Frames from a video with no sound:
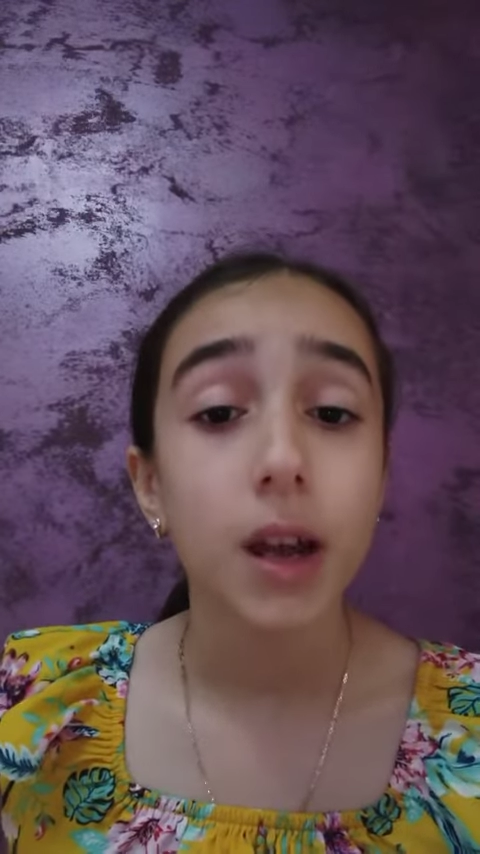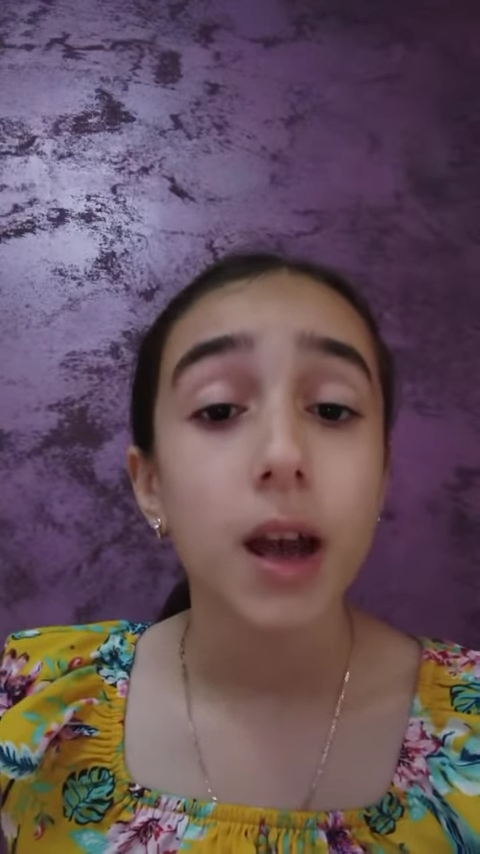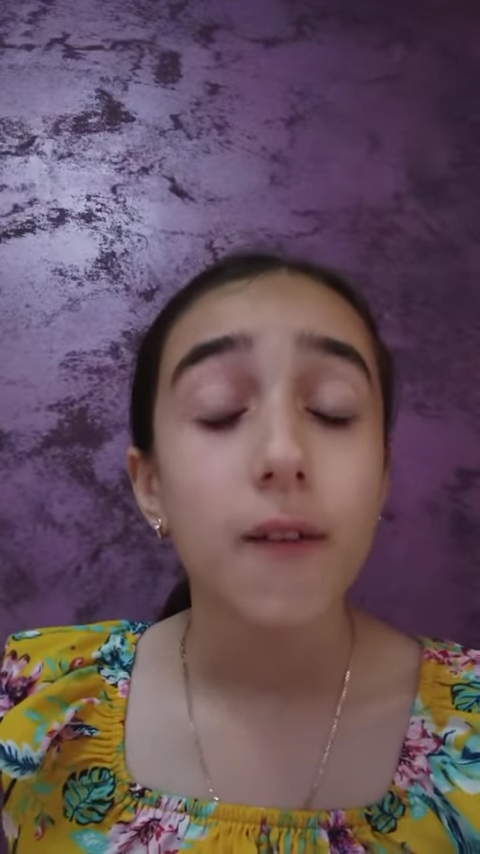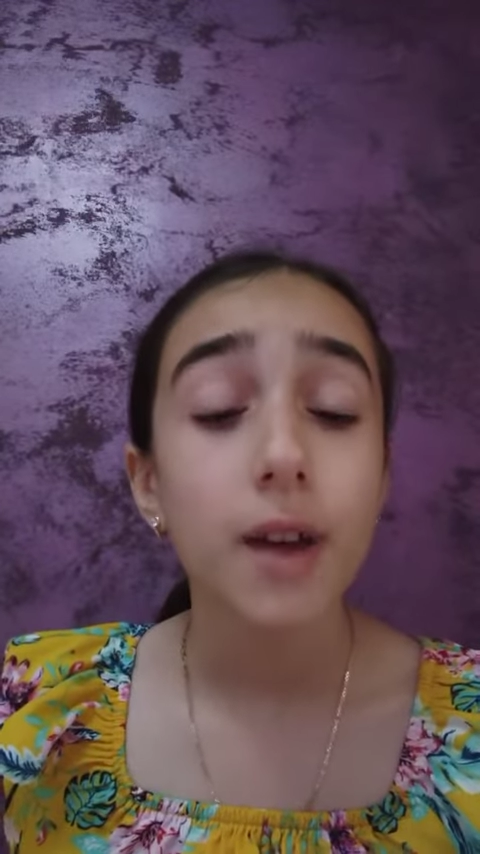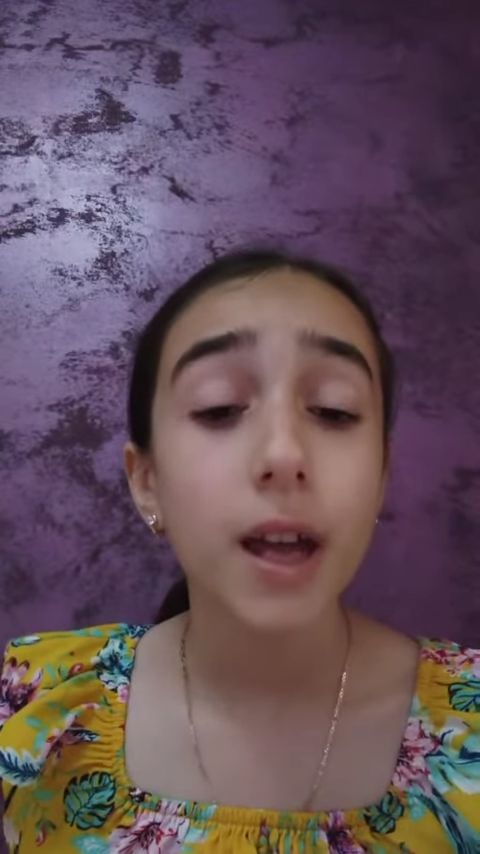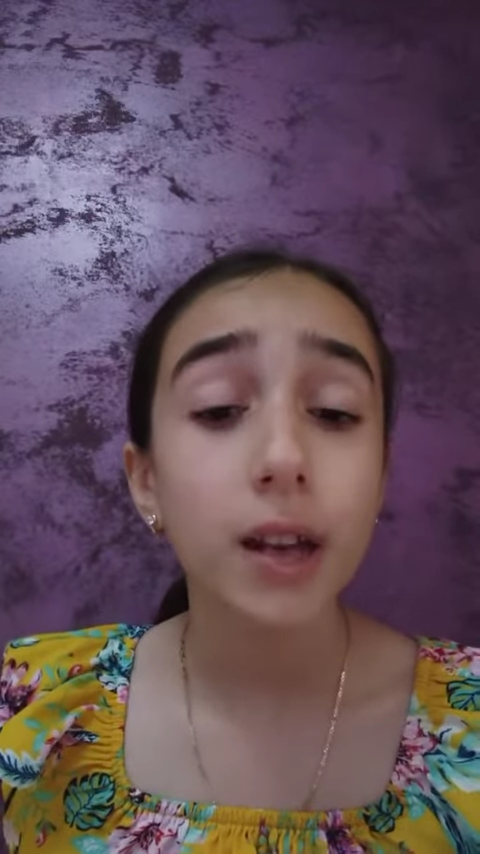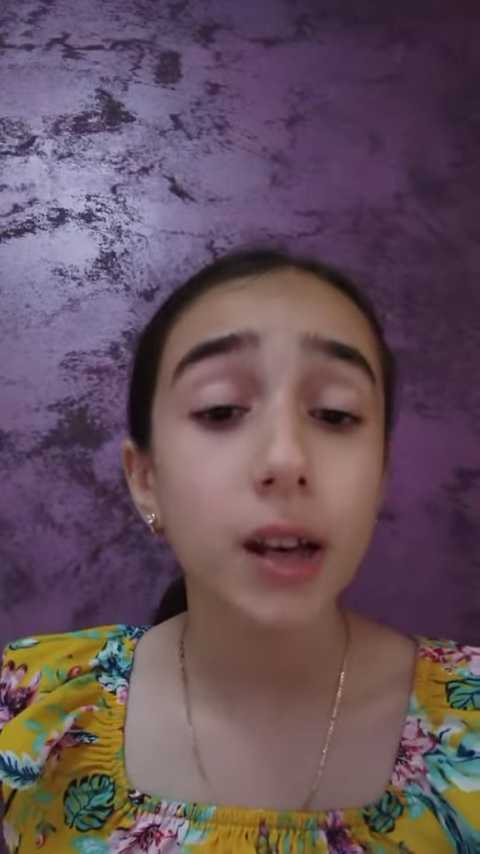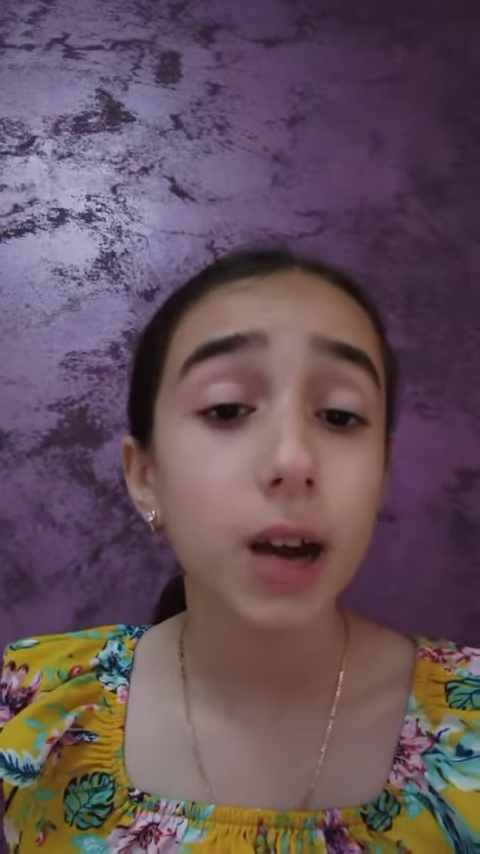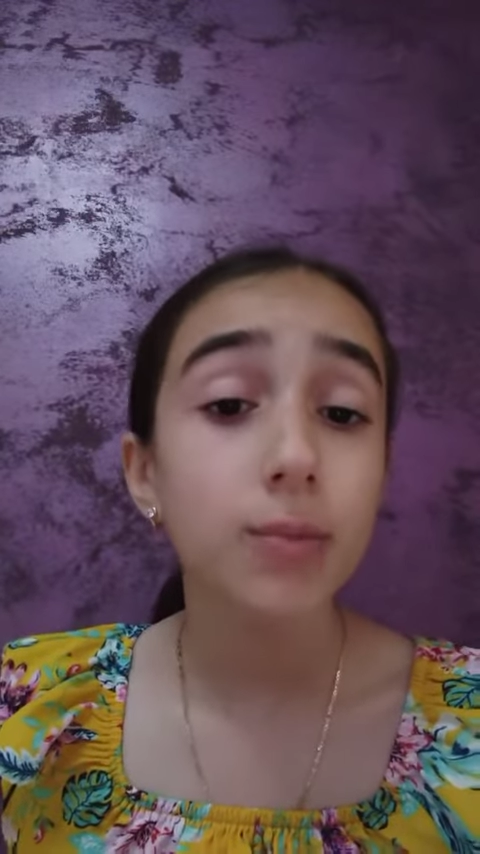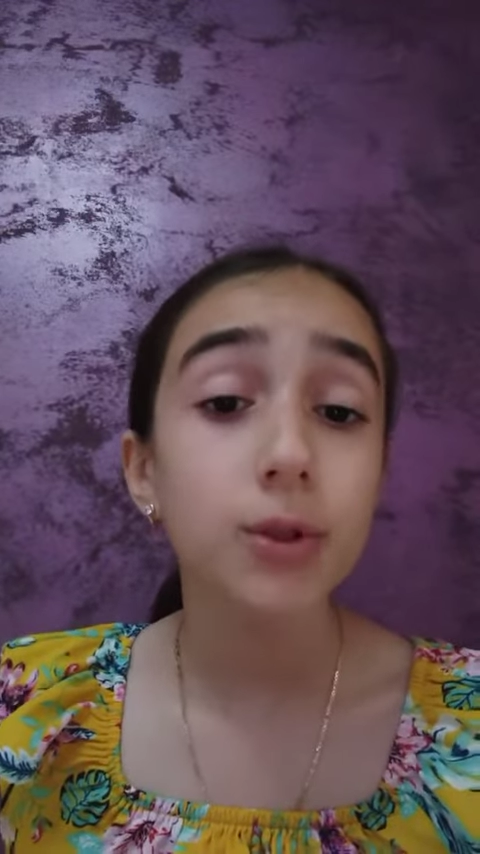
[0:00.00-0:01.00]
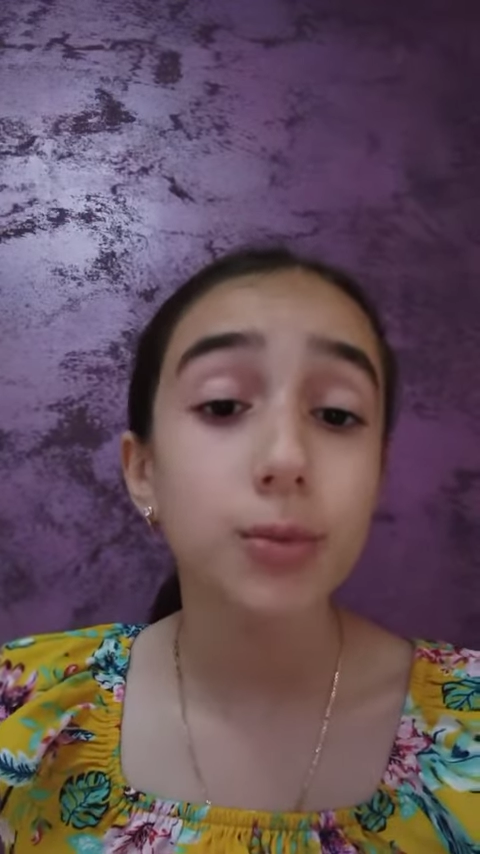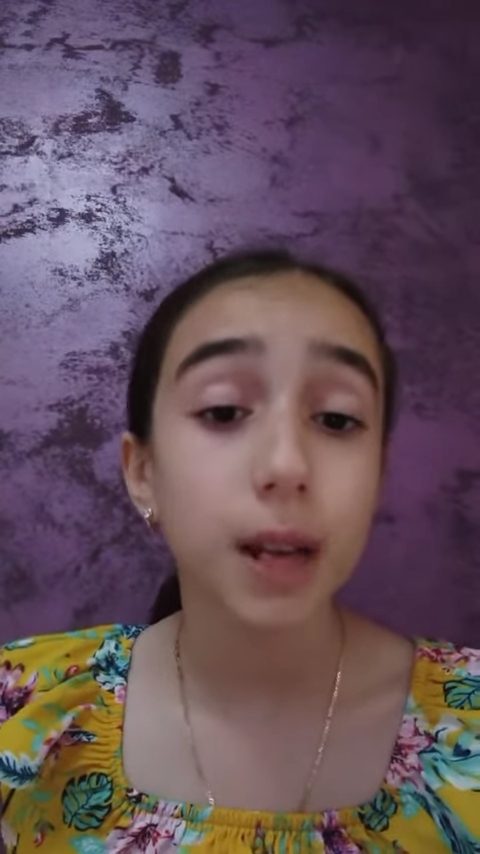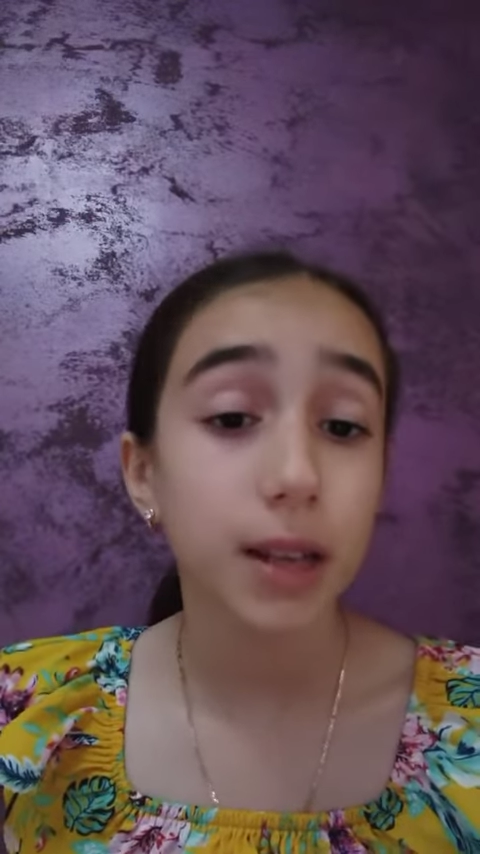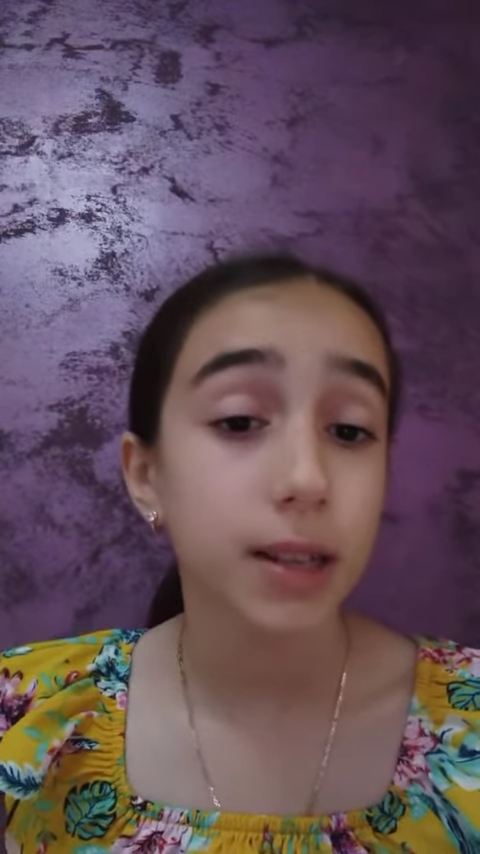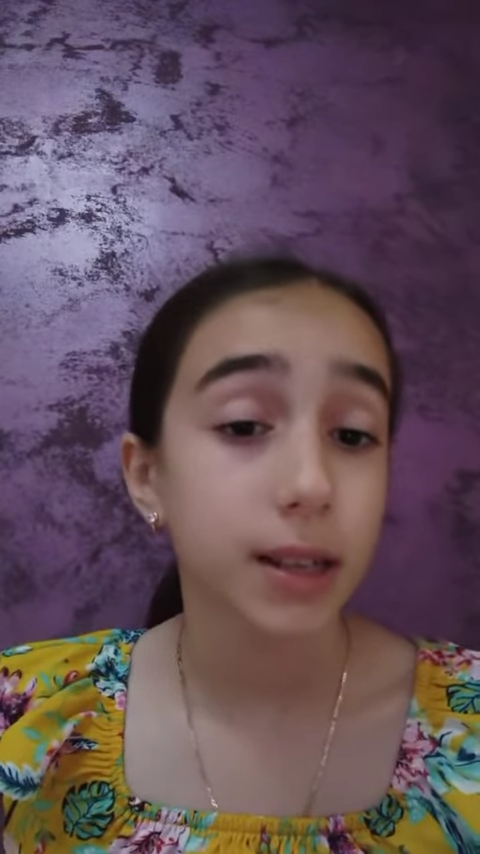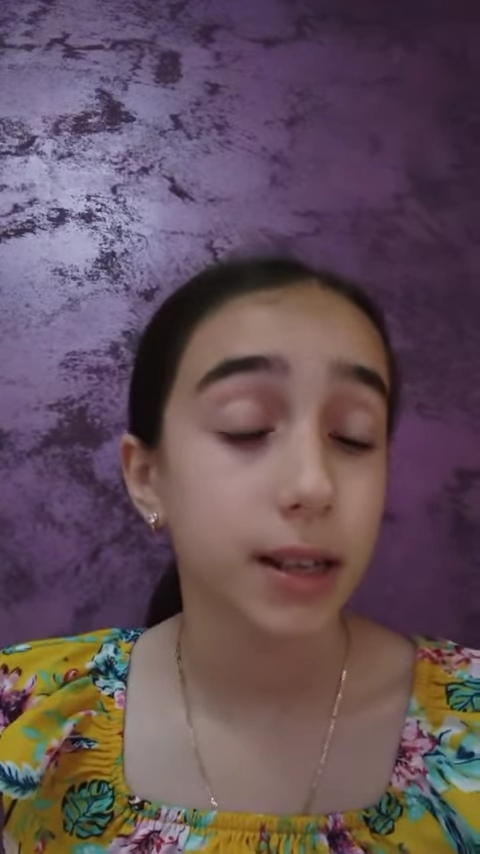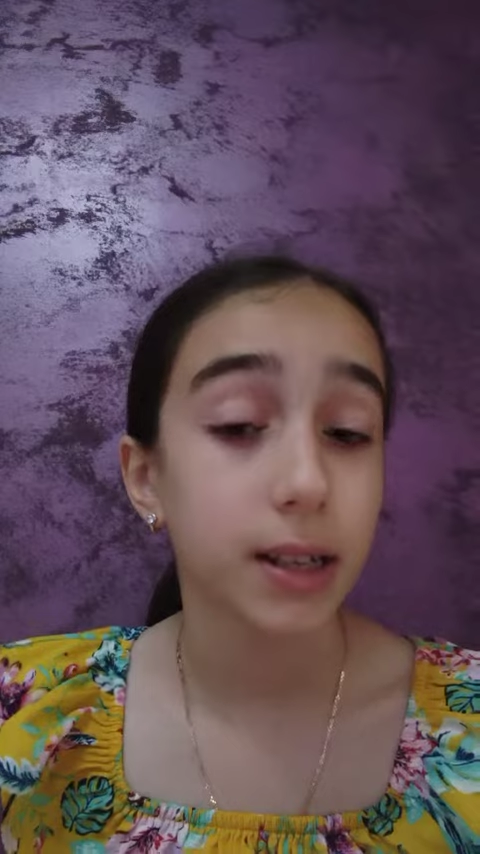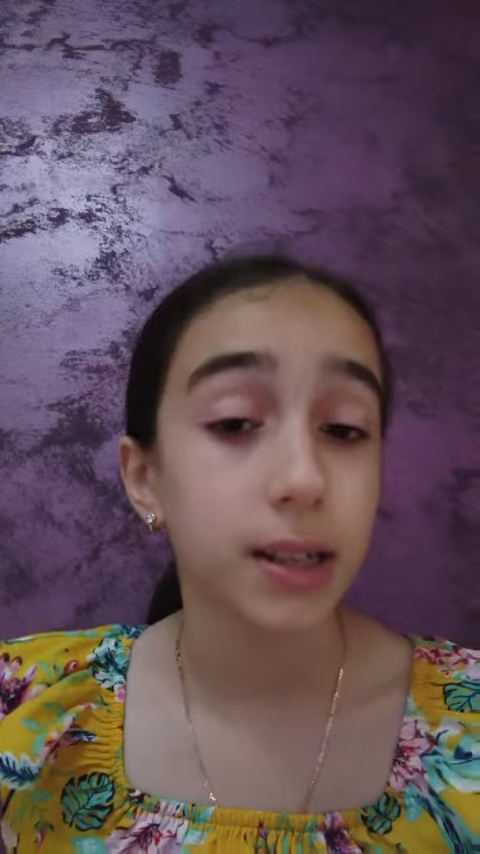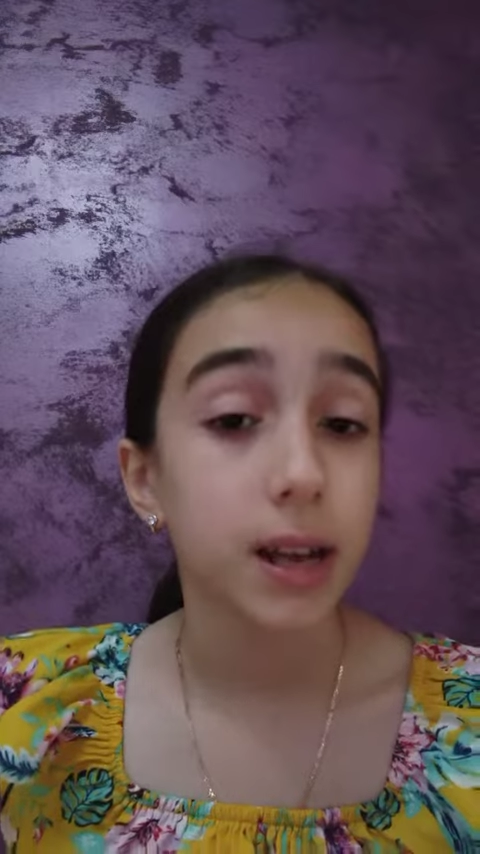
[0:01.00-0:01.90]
Then comes gymnastics.